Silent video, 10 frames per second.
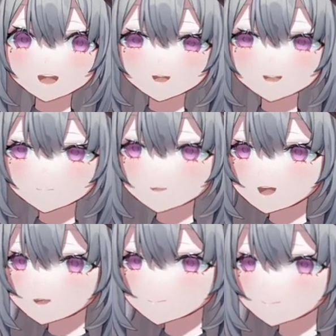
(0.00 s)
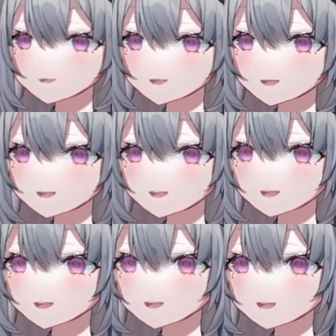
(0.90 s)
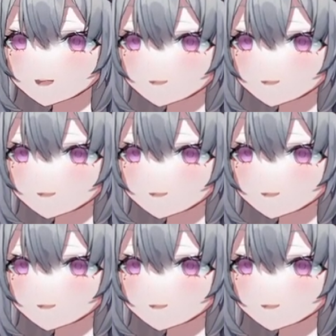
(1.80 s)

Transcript: Improv? Yeah, yeah, yeah.